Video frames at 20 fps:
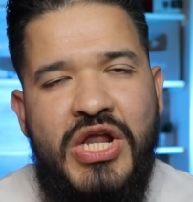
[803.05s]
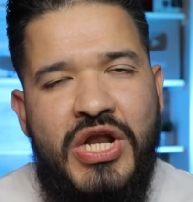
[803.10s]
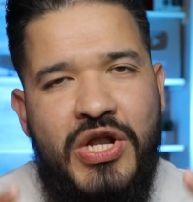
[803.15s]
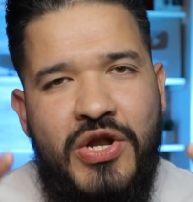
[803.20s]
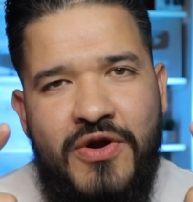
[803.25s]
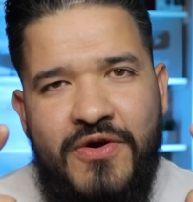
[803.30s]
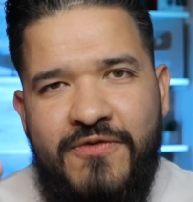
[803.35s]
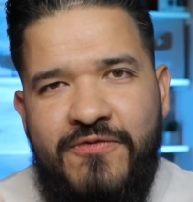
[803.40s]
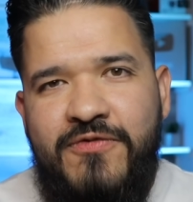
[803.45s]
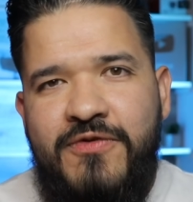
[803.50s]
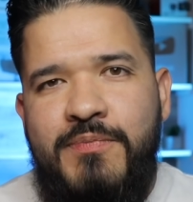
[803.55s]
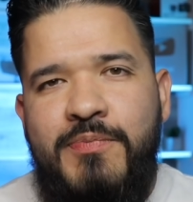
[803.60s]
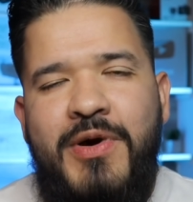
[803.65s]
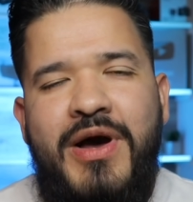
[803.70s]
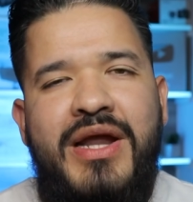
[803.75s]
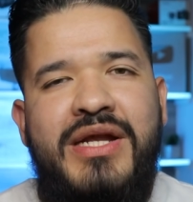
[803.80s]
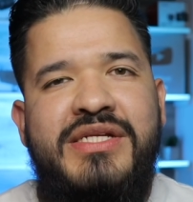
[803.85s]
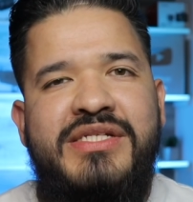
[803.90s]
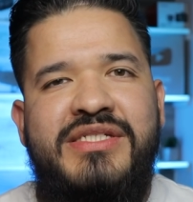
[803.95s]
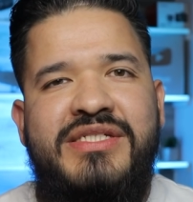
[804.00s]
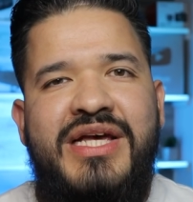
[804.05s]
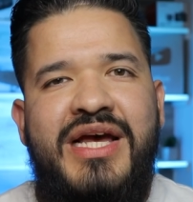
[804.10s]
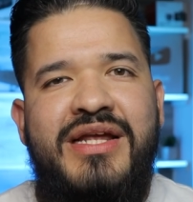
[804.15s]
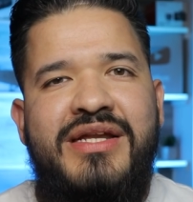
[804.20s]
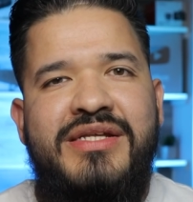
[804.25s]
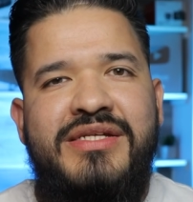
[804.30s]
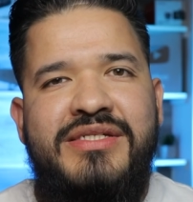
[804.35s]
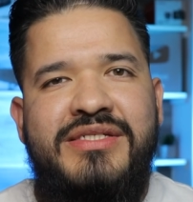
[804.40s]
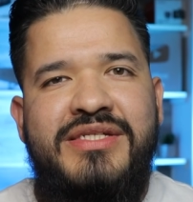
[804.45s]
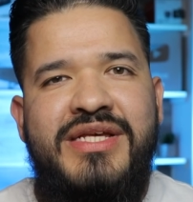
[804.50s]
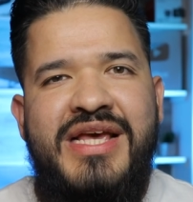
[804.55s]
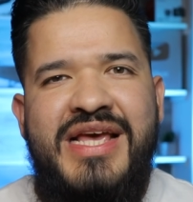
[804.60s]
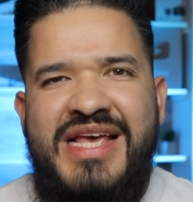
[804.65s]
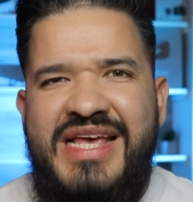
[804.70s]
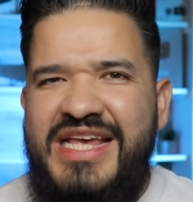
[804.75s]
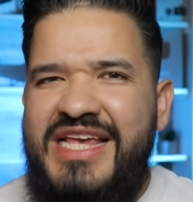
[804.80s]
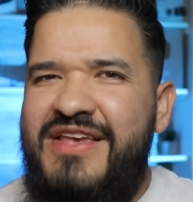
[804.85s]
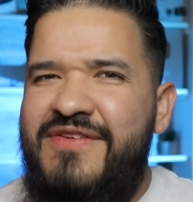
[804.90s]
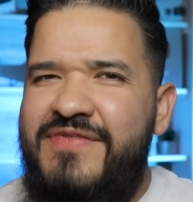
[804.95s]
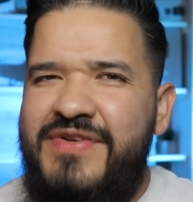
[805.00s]
Learn from Paul and Silas.
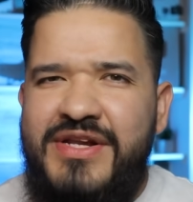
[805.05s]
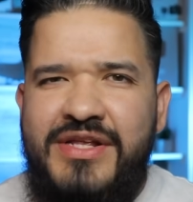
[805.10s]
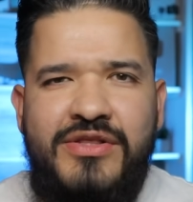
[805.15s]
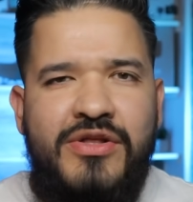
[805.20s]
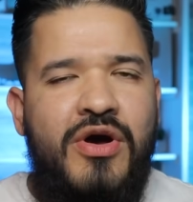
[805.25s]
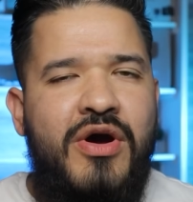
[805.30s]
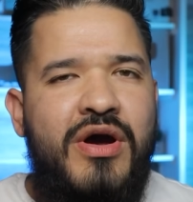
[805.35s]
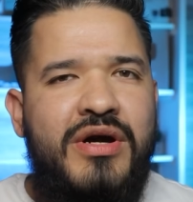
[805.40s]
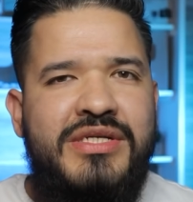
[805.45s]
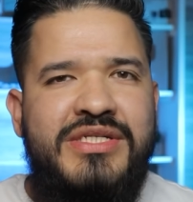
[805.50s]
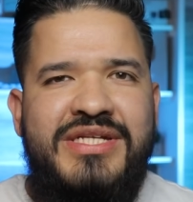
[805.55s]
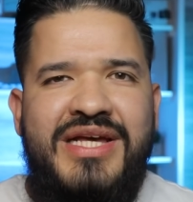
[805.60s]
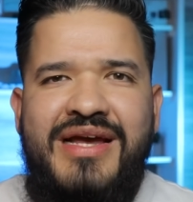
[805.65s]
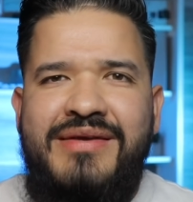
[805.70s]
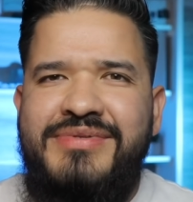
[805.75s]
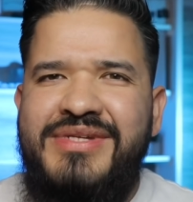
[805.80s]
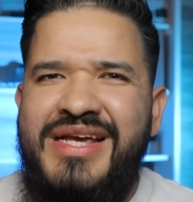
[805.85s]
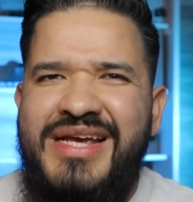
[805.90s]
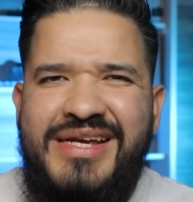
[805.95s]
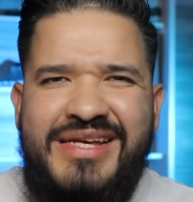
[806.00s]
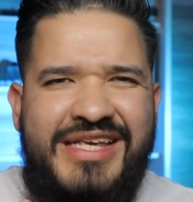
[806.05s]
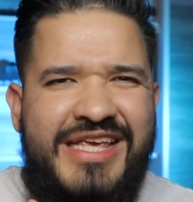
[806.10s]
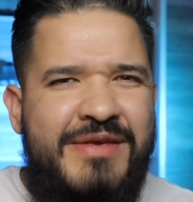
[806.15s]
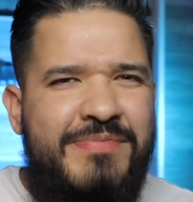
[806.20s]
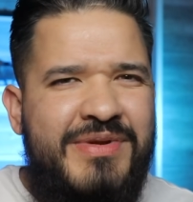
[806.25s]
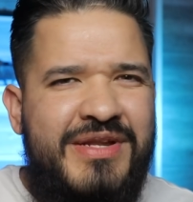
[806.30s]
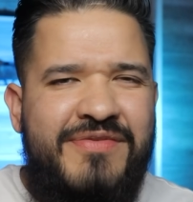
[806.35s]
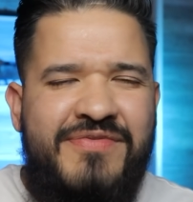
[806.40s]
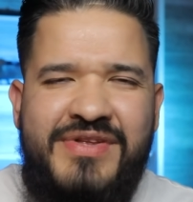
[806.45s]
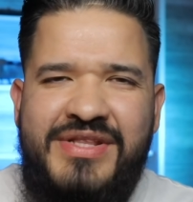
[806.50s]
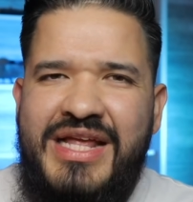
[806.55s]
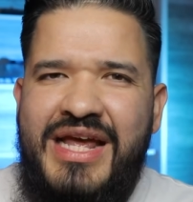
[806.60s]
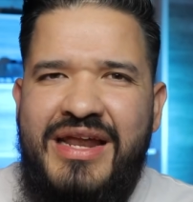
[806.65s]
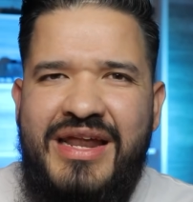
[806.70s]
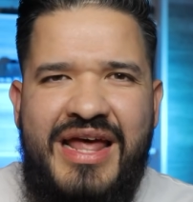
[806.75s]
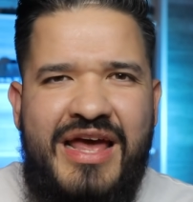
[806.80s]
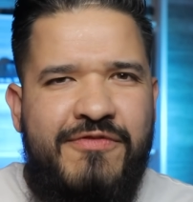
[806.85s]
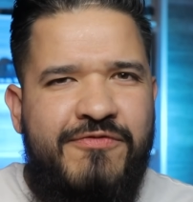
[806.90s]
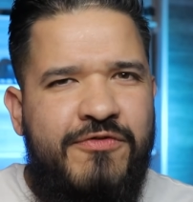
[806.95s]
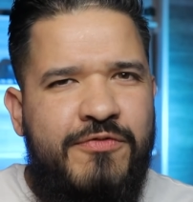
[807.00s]
Even in the hard times, keep living that
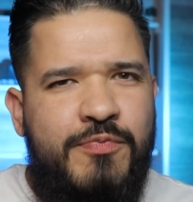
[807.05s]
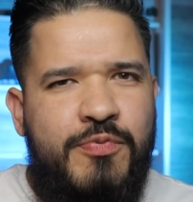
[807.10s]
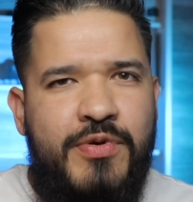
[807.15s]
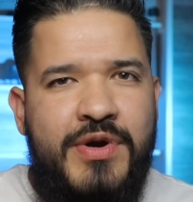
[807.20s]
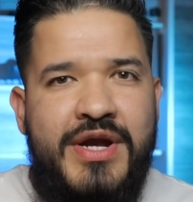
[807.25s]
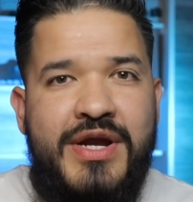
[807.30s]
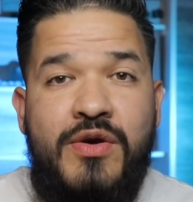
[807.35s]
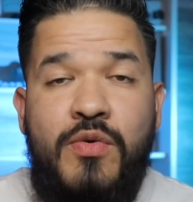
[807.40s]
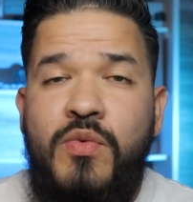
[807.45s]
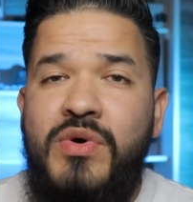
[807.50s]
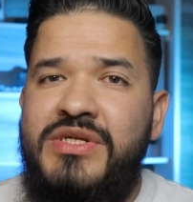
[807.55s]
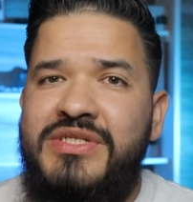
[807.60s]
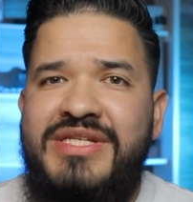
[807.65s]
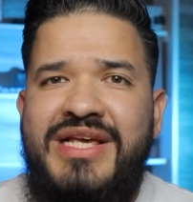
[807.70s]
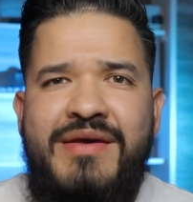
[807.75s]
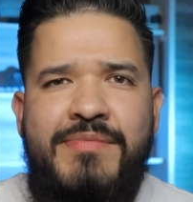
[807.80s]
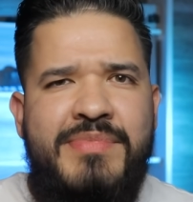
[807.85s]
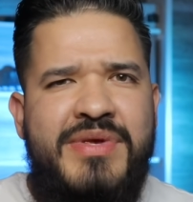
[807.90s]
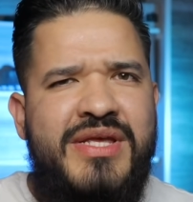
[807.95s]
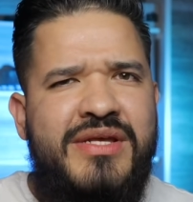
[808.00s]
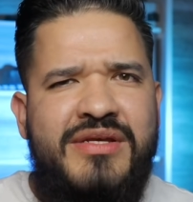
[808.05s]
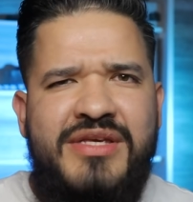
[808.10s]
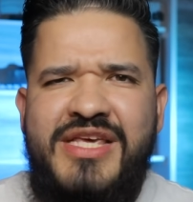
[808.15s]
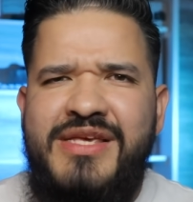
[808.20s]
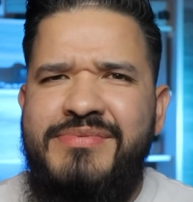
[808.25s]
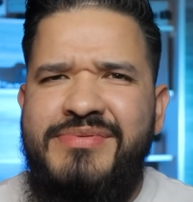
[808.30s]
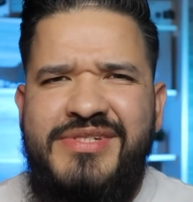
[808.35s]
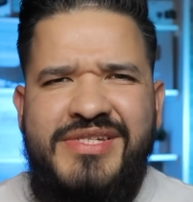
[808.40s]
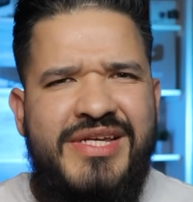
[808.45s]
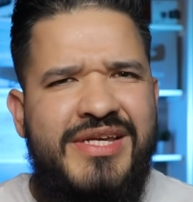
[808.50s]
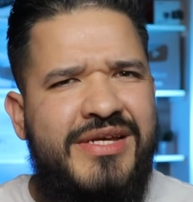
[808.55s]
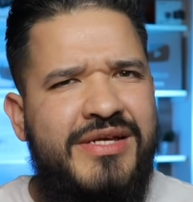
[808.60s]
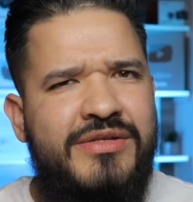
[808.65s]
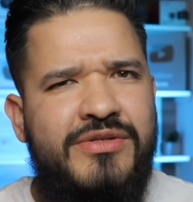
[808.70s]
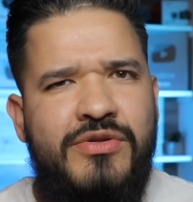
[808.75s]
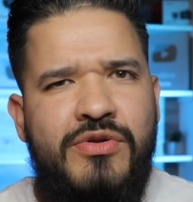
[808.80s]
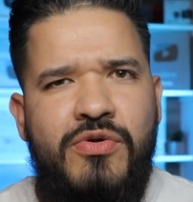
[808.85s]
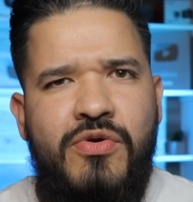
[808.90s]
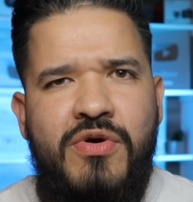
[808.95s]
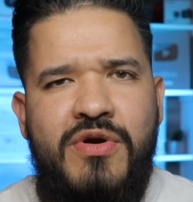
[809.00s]
life of prayer. What does that mean? Keep
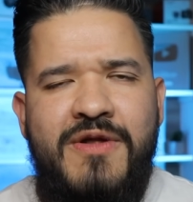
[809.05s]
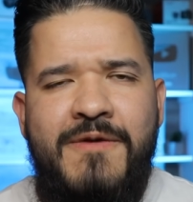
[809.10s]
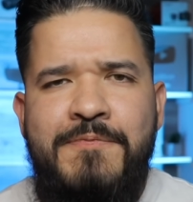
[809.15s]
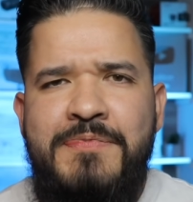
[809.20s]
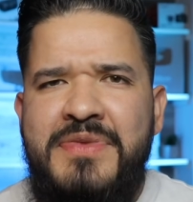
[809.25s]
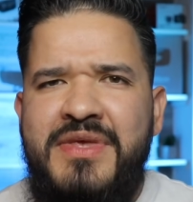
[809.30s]
seeking the Lord.